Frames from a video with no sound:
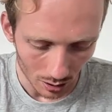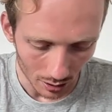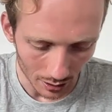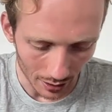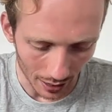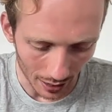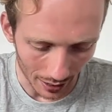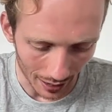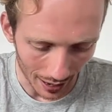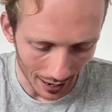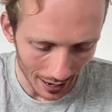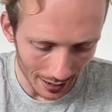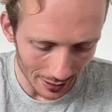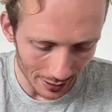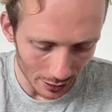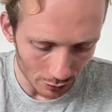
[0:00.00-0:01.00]
get
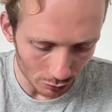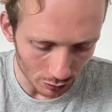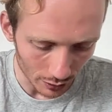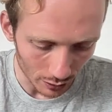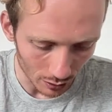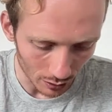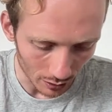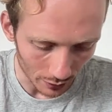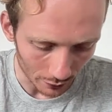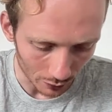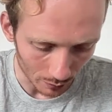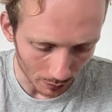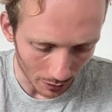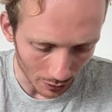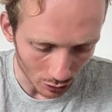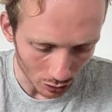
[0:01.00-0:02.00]
any real
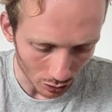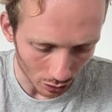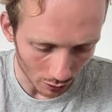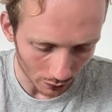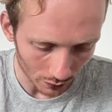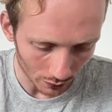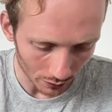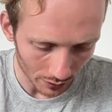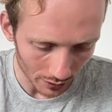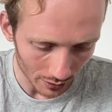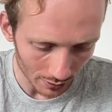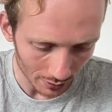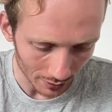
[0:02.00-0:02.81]
information off these,